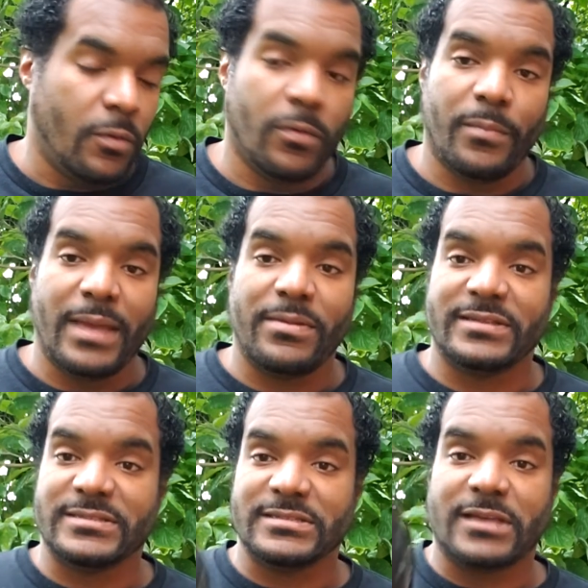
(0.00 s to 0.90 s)
or maybe
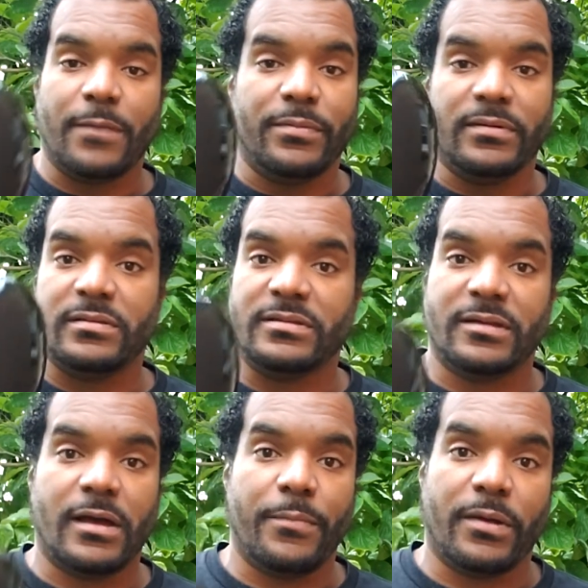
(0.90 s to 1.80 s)
it's this cup of the
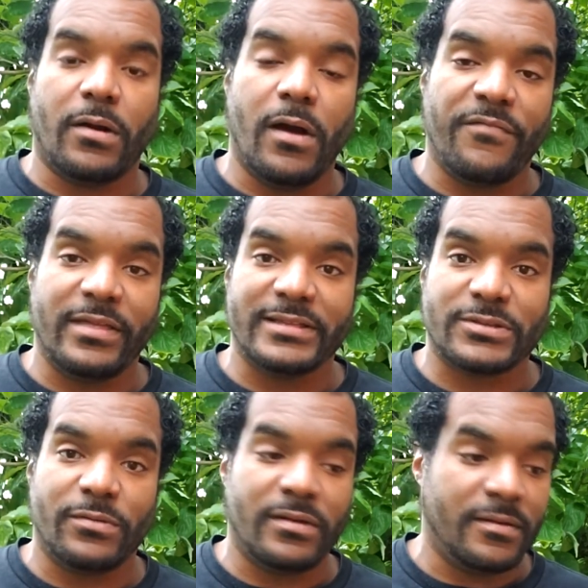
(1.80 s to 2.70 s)
cup of coffee that's
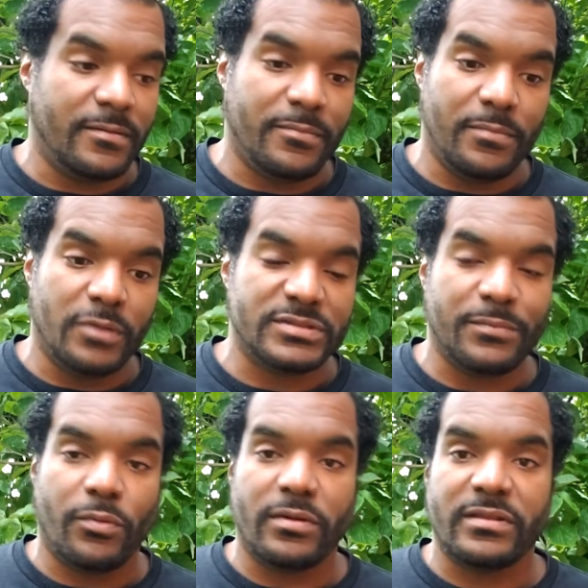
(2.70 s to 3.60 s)
going to most
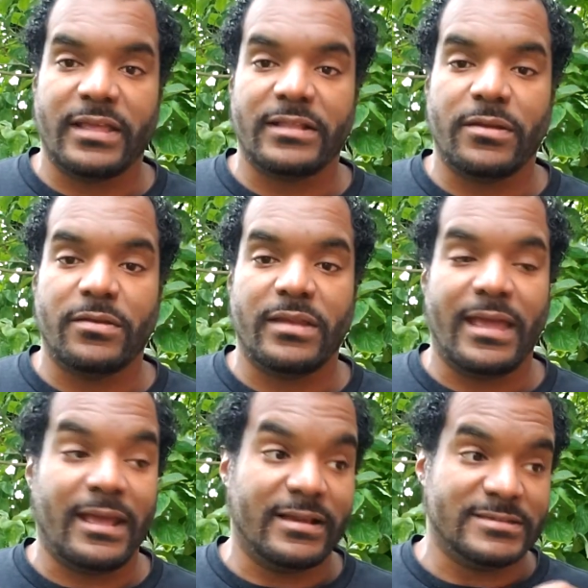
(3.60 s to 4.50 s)
important thing to you
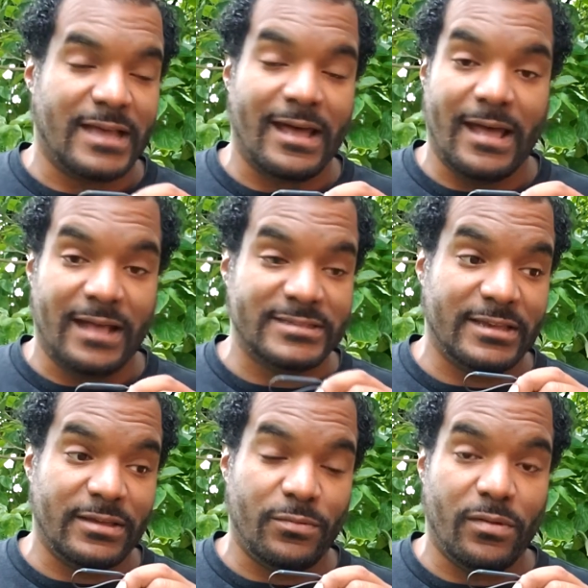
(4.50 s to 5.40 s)
today because i'll
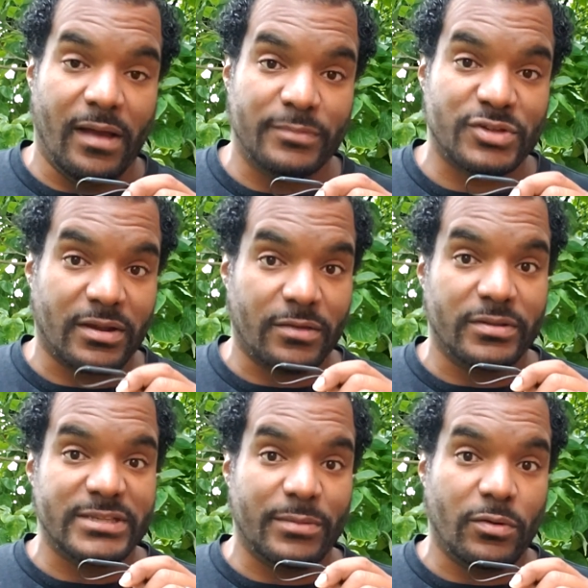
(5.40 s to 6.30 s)
tell you what i'm trying to go
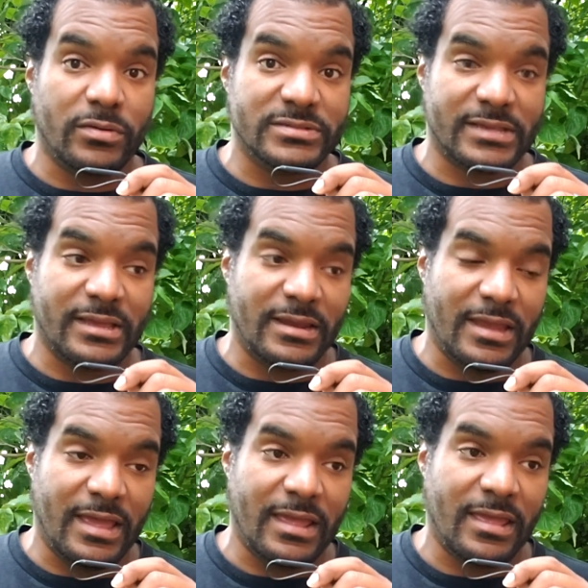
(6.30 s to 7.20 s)
to timmy hortons again
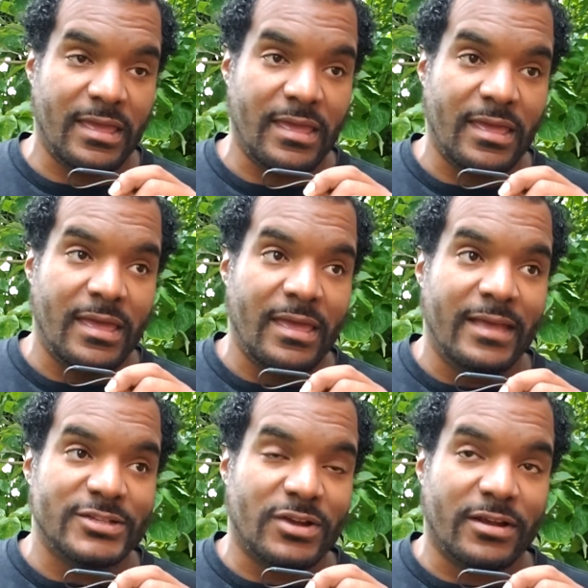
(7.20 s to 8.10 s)
today
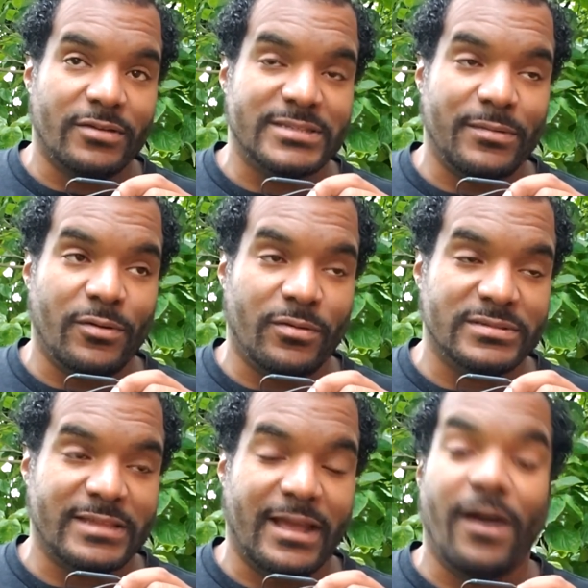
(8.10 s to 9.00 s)
I'm trying to go to timmy
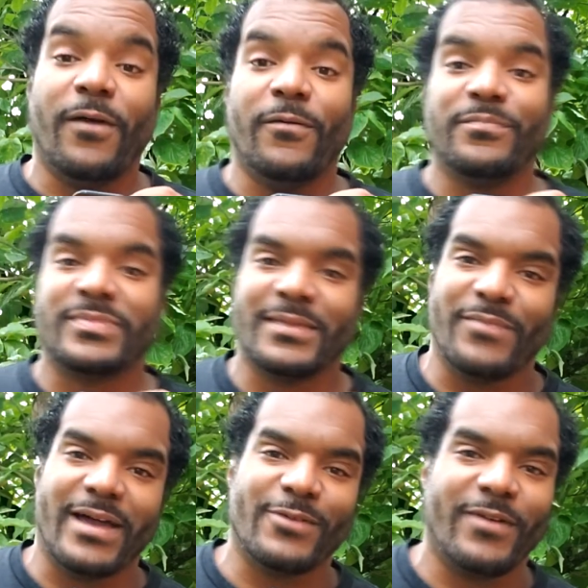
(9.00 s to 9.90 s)
hortons today oh
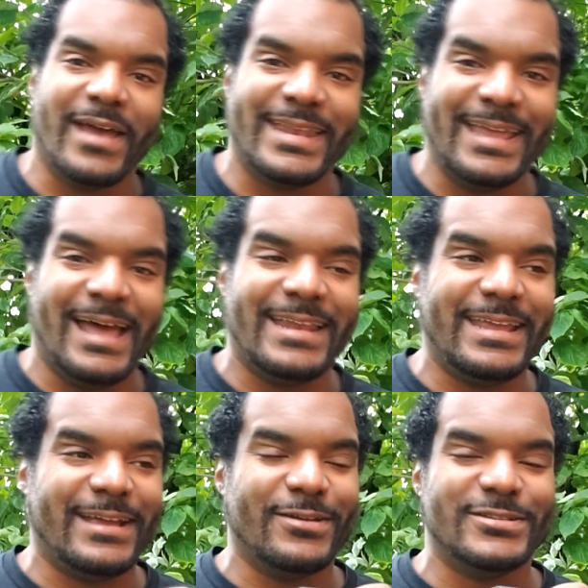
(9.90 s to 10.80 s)
by the way i did i
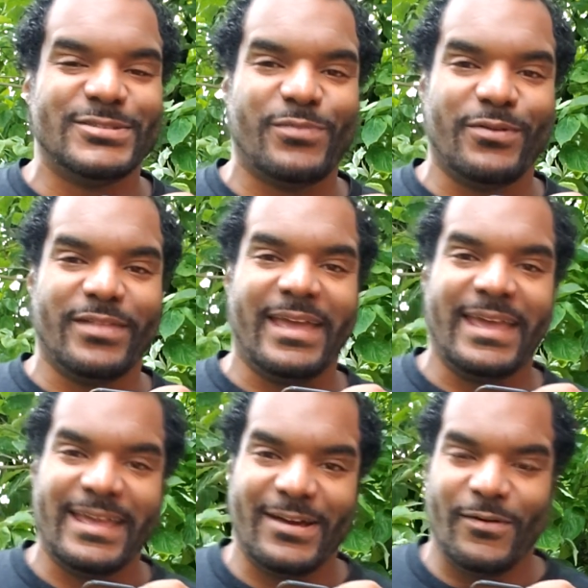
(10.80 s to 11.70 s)
did go to chipotle
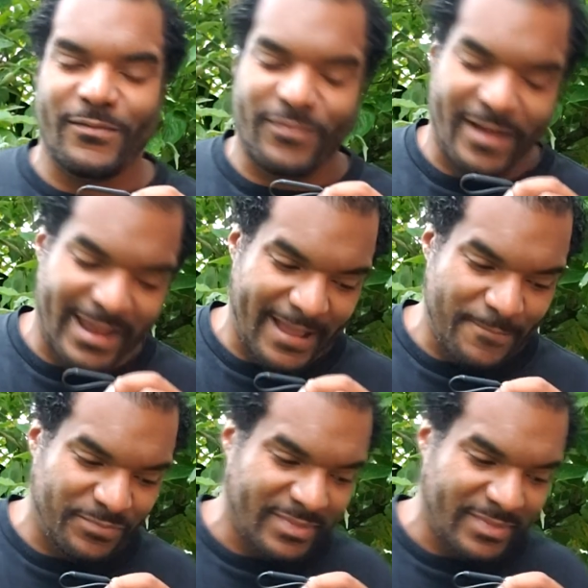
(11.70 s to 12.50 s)
on friday